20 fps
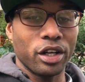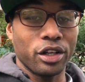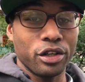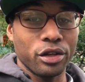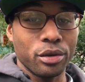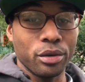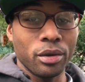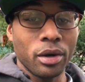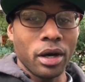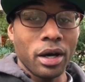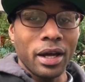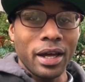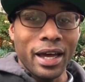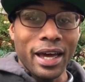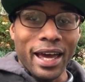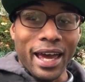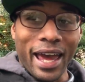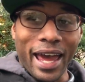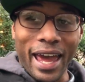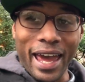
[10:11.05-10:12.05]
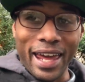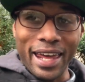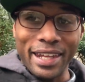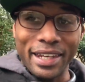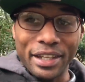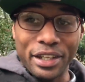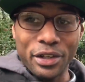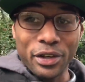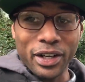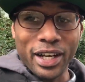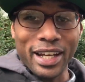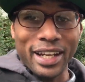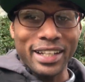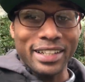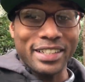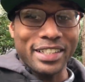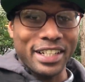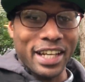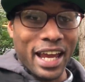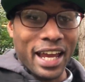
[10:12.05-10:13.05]
to do. And you're going to
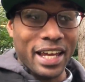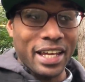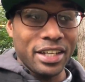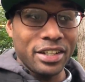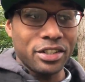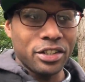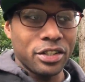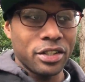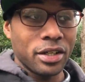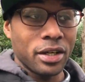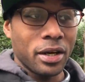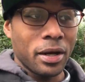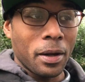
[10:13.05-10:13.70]
change